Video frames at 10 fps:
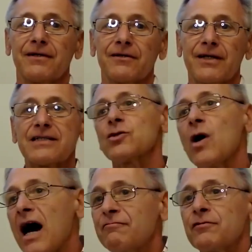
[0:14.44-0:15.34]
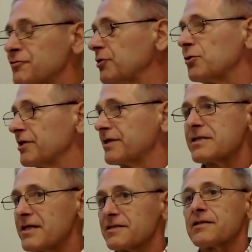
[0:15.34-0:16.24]
Okay, so half of the
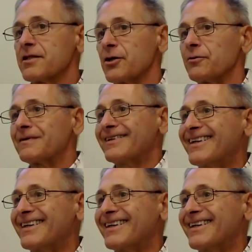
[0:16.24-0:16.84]
audience doesn't know.